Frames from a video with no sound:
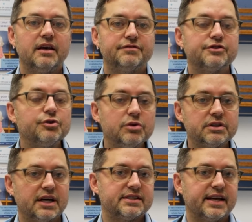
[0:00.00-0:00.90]
If
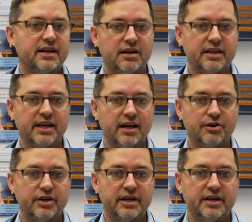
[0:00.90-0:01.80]
stool does get on the
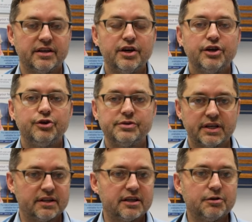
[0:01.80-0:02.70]
area,
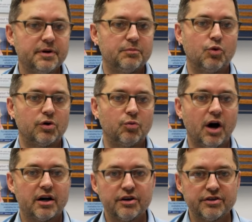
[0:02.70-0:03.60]
using a little bit more
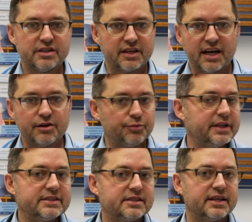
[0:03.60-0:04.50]
water to kind of
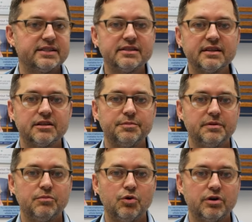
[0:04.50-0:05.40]
rinse things a little
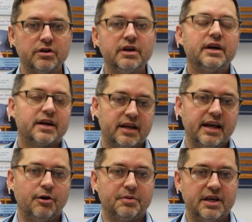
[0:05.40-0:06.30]
bit more
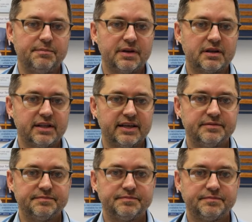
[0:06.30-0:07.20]
can help keep it
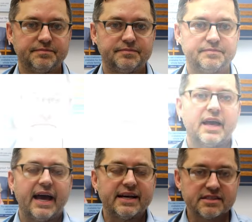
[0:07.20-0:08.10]
clean.
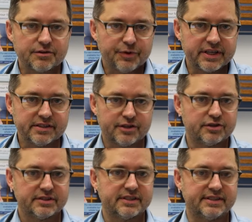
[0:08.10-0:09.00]
As the ring
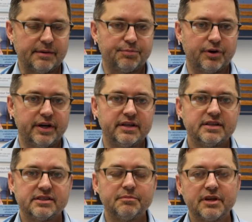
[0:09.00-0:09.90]
starts to
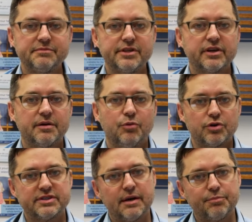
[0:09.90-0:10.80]
separate, sometimes you'll get
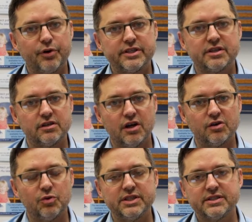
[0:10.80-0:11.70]
more separation
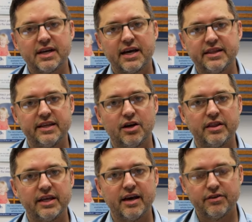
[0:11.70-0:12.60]
along one side than
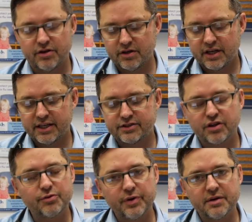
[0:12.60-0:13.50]
on the other, and
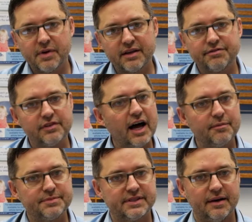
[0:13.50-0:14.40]
so the ring might
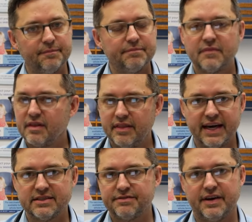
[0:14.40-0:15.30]
flop some.
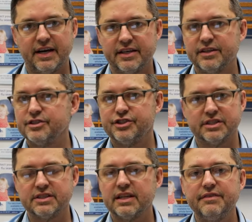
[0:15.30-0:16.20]
That's fine,
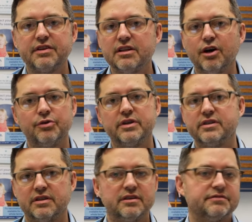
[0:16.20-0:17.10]
just leave it alone
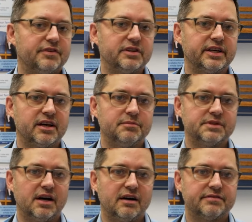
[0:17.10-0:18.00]
until it fully
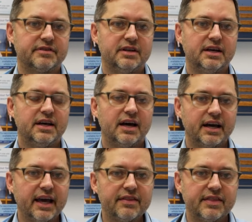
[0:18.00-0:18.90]
comes off.
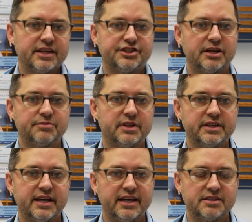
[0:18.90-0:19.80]
Again, that
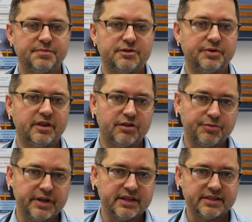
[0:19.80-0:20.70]
generally takes between
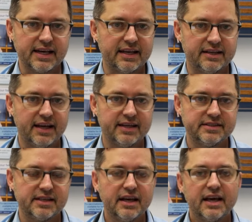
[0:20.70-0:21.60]
3 and 10
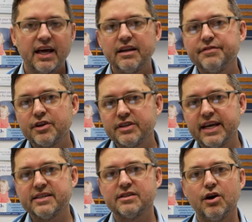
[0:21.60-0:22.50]
days, and if it
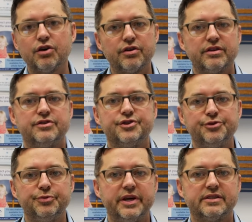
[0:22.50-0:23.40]
takes longer than
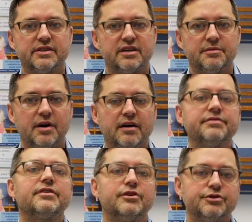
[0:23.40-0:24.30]
2 weeks to come
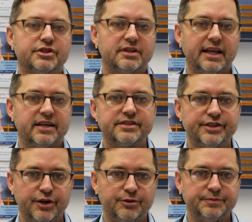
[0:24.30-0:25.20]
off, you should let us
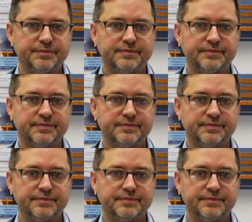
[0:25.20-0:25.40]
know.